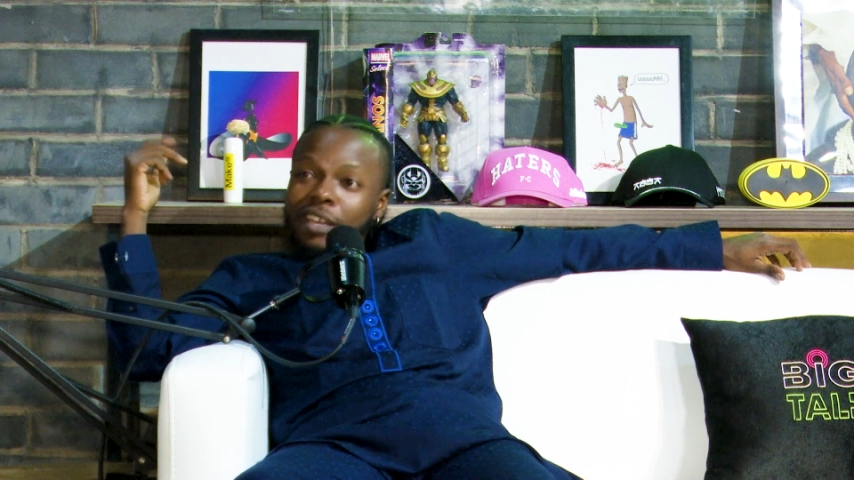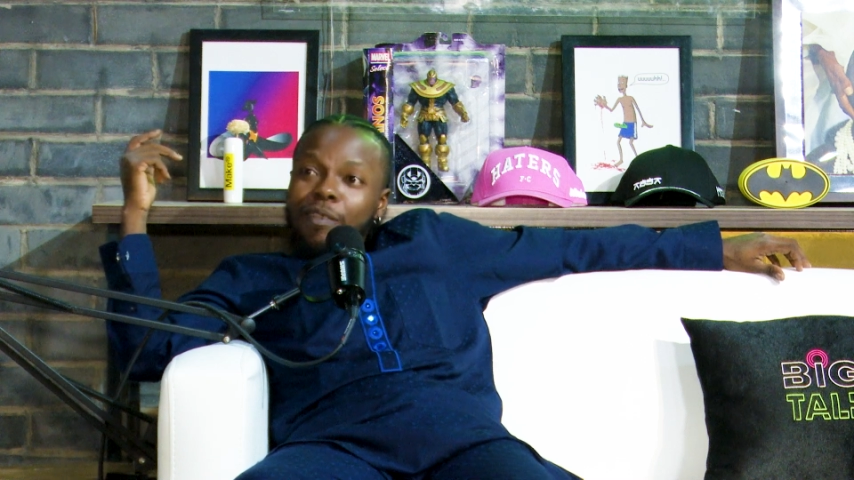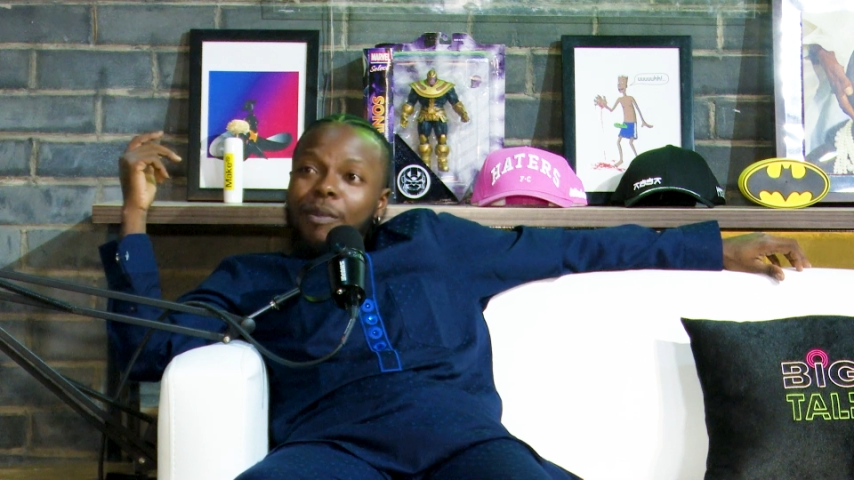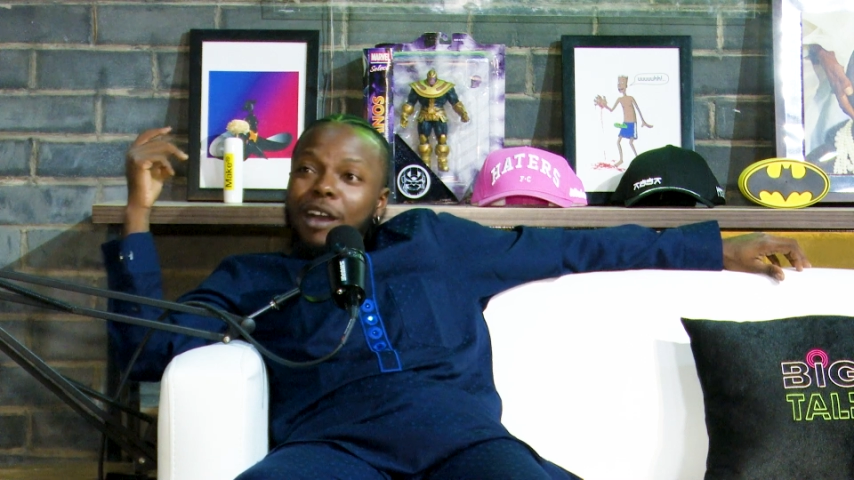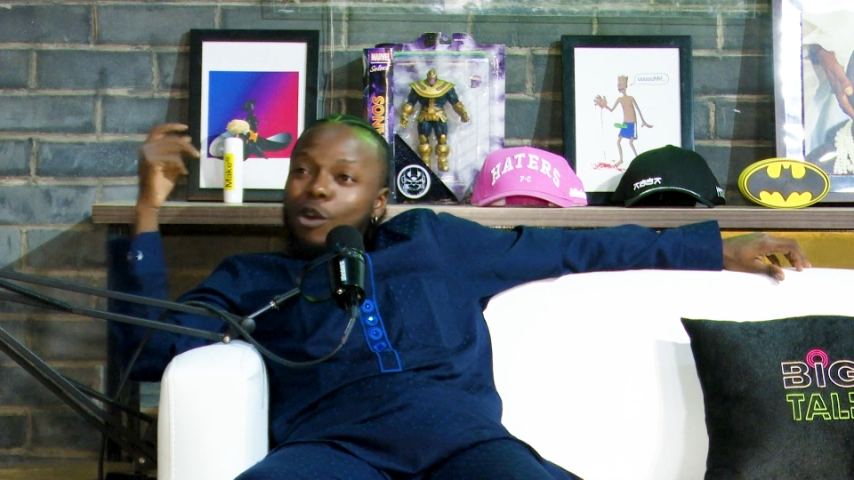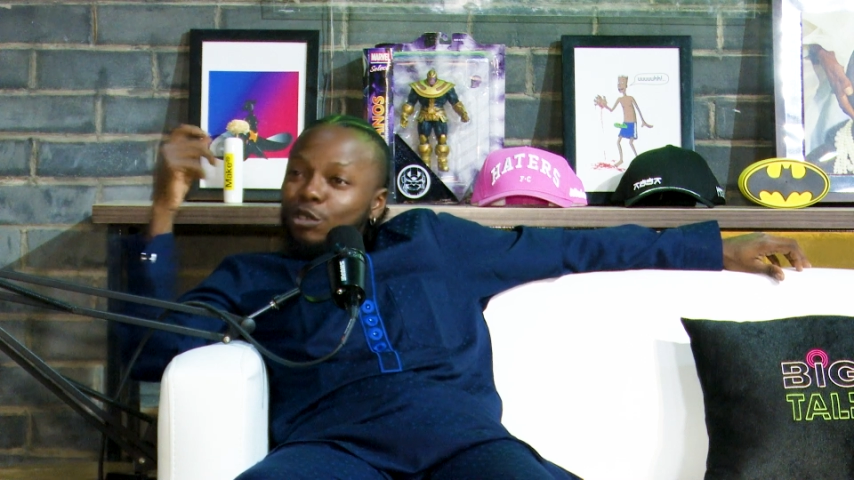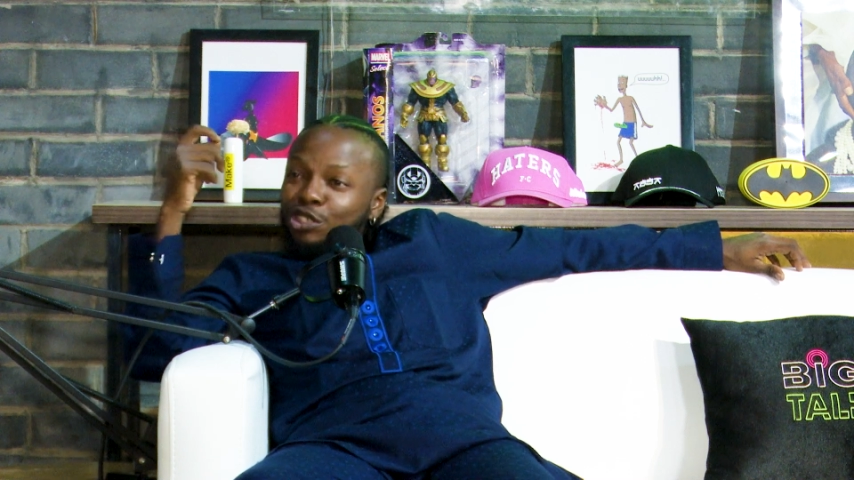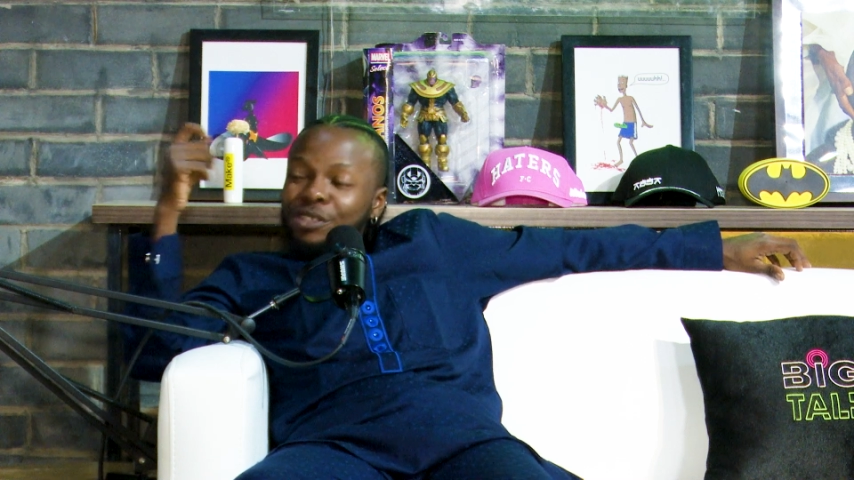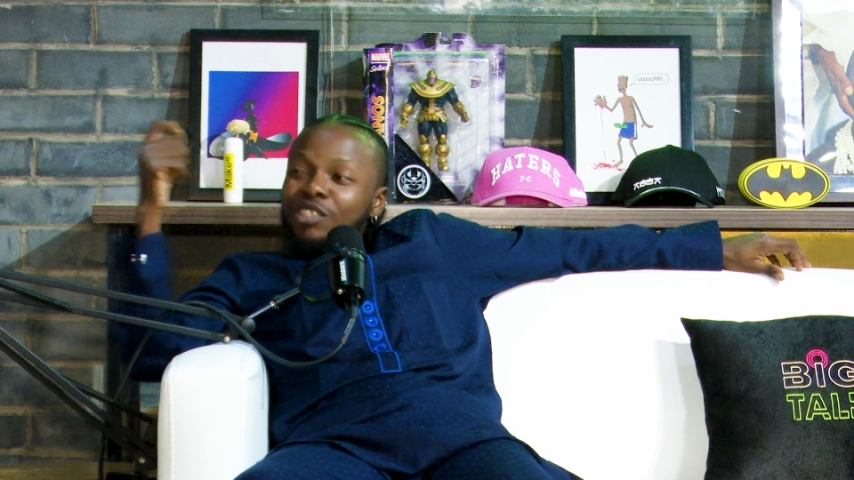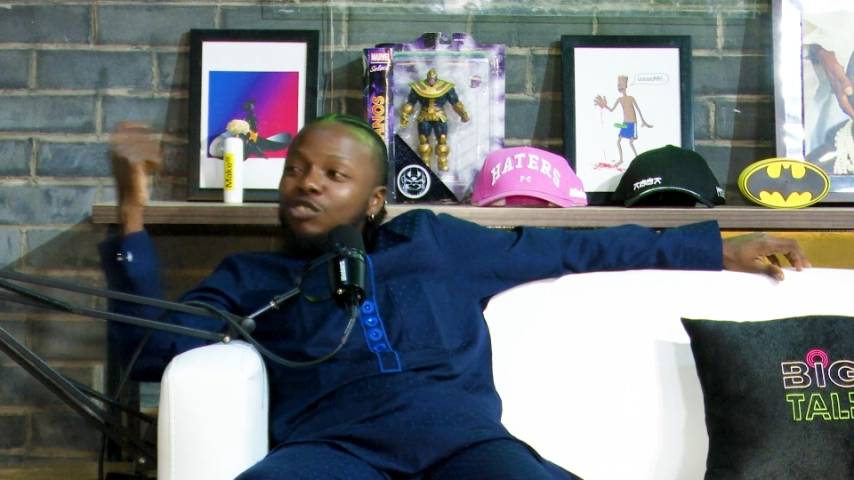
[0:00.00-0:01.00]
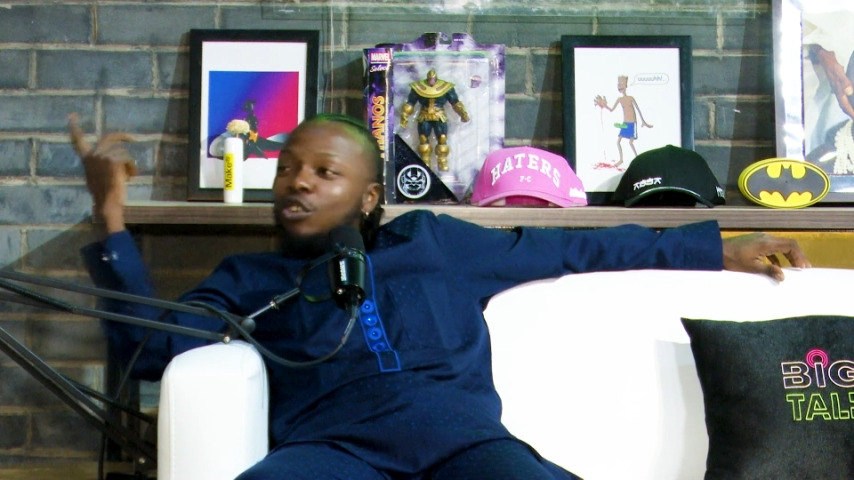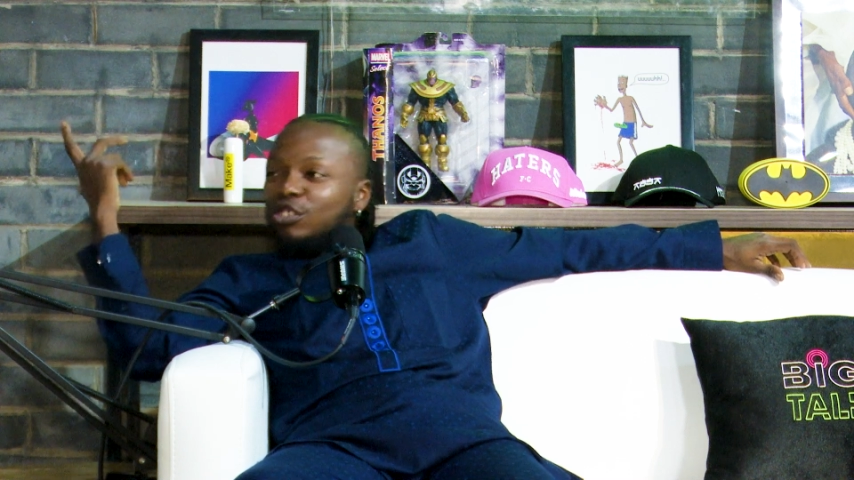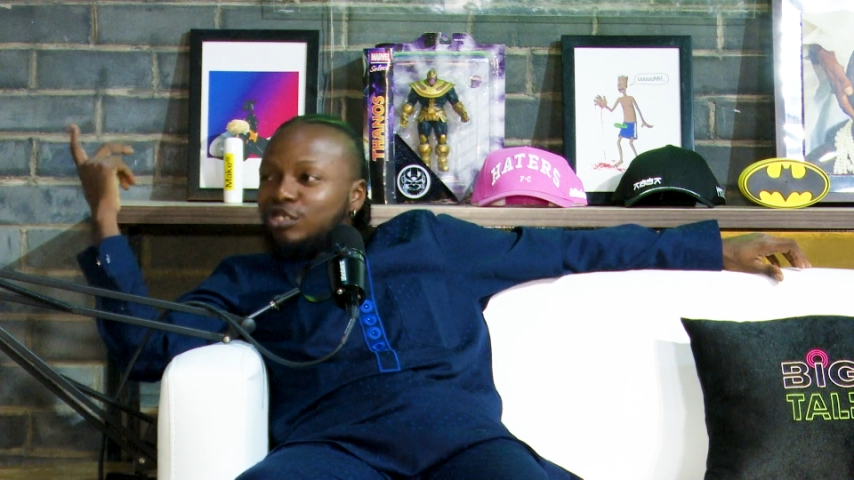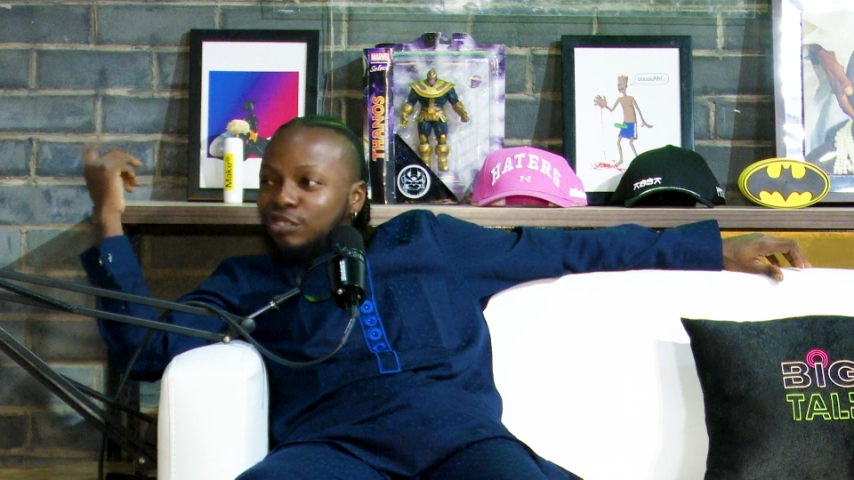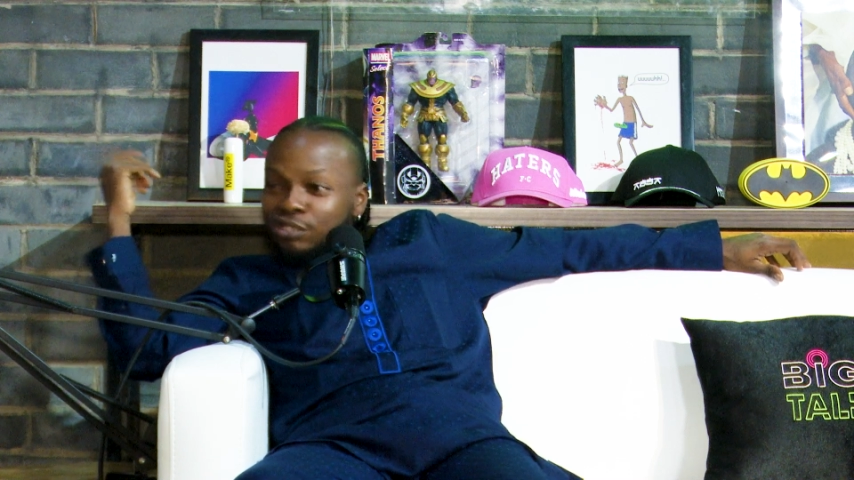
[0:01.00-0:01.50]
By uttering
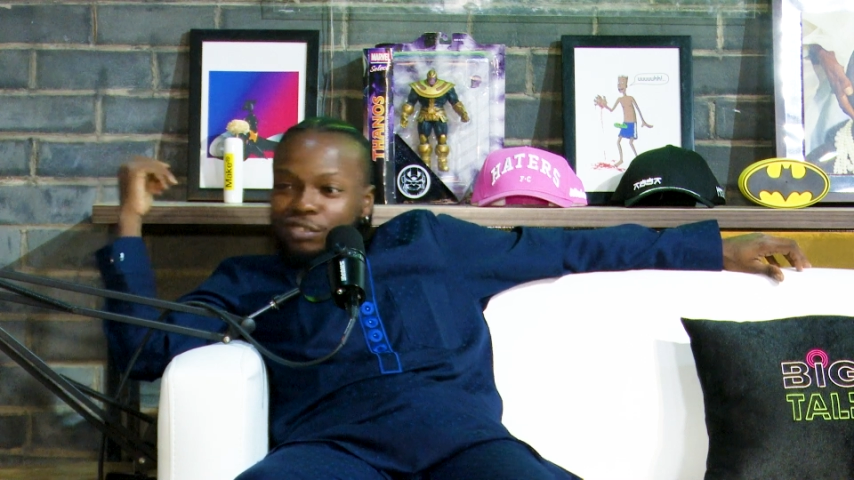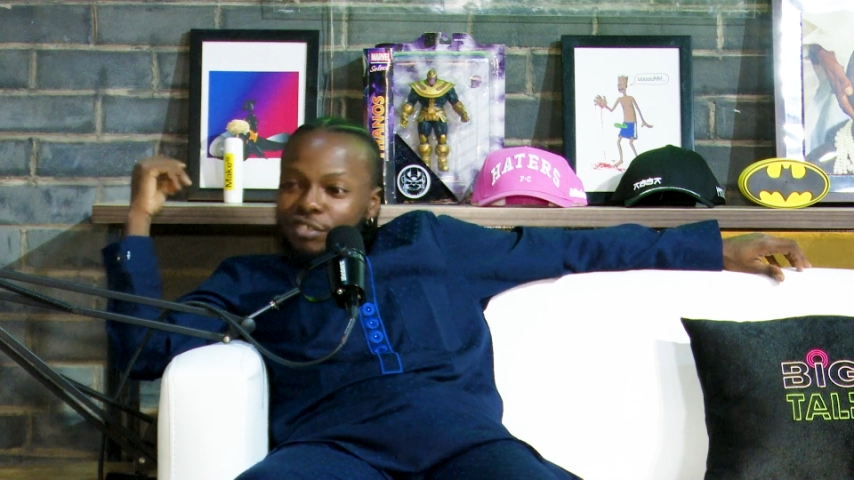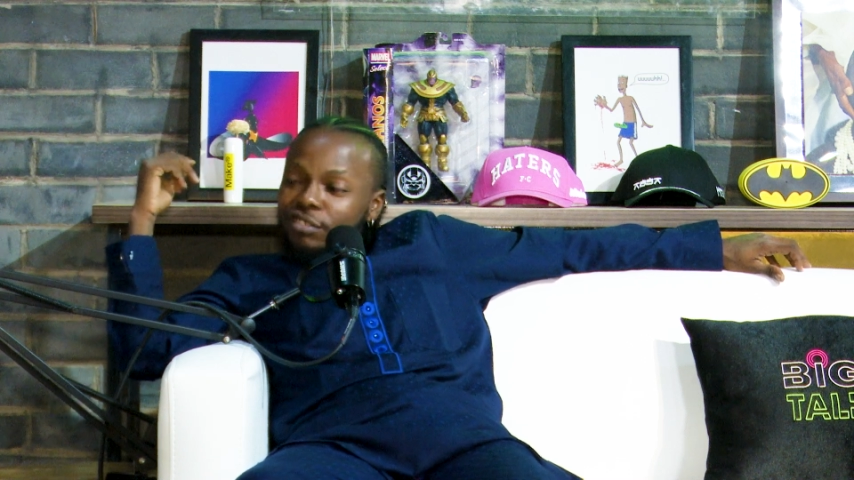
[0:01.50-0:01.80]
dust.